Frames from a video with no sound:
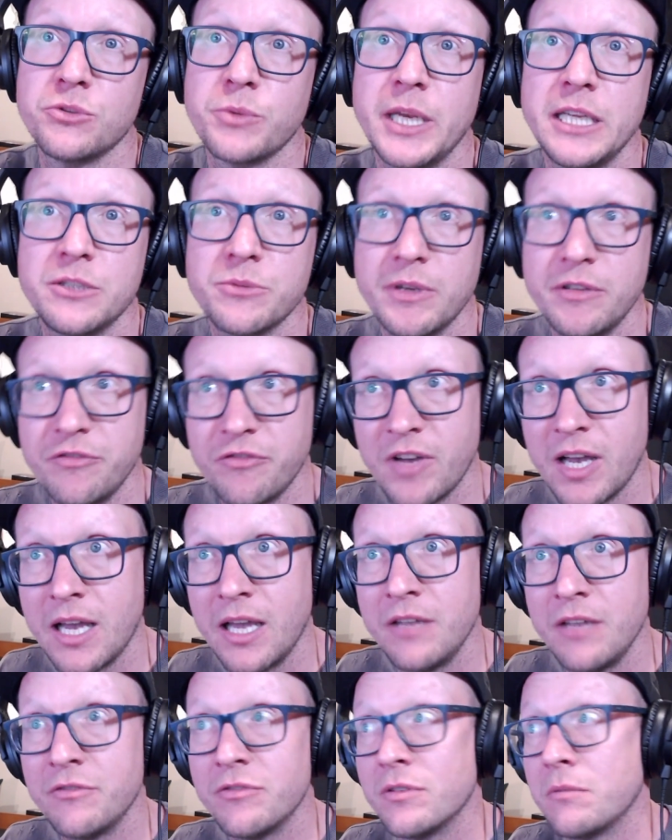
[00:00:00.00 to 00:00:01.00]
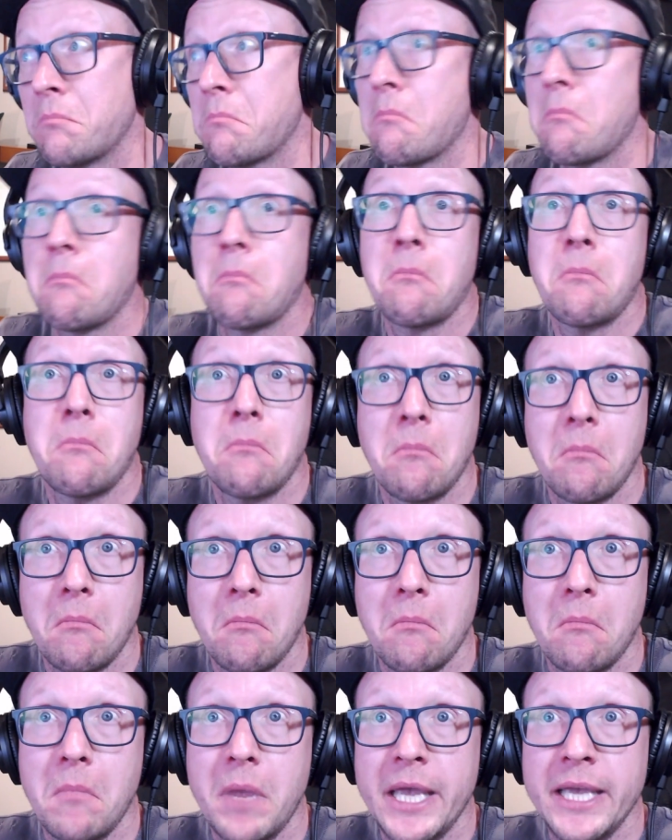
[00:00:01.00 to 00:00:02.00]

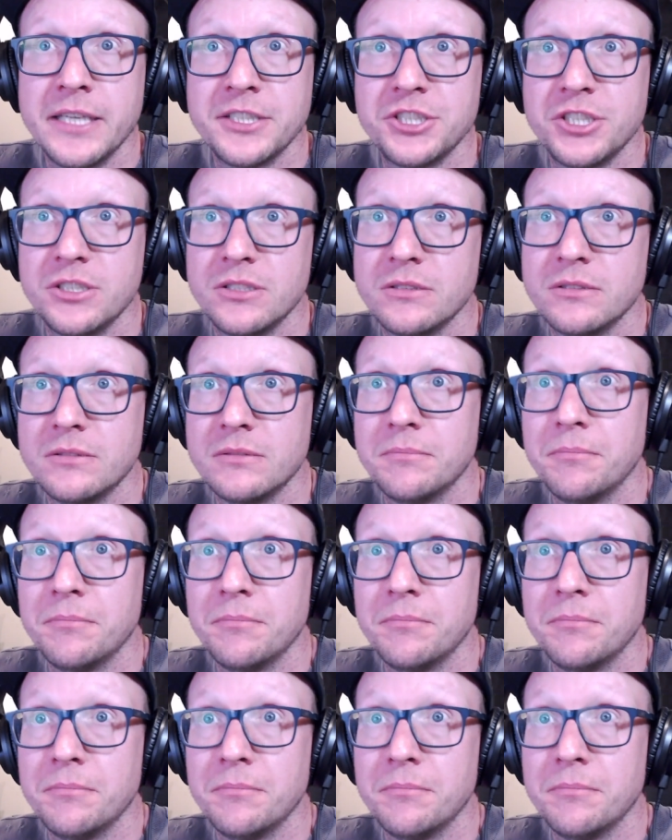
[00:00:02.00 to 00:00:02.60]
2025-ish,